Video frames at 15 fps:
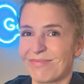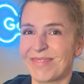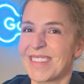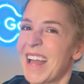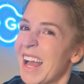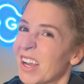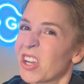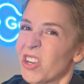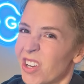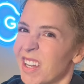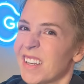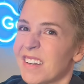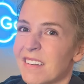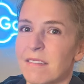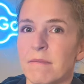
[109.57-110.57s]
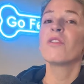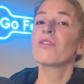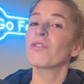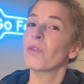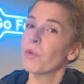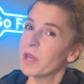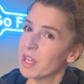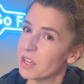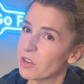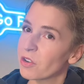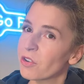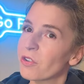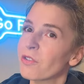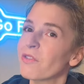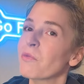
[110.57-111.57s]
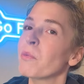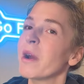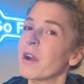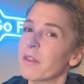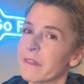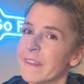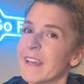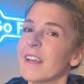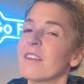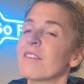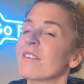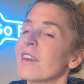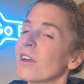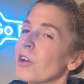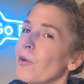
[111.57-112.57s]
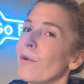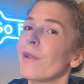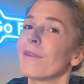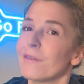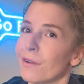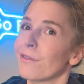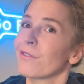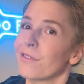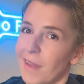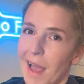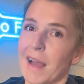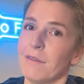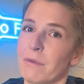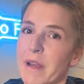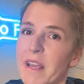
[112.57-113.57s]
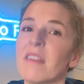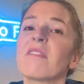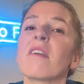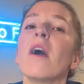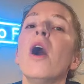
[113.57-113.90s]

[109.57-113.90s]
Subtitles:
not good. So here's where things can go a little sideways.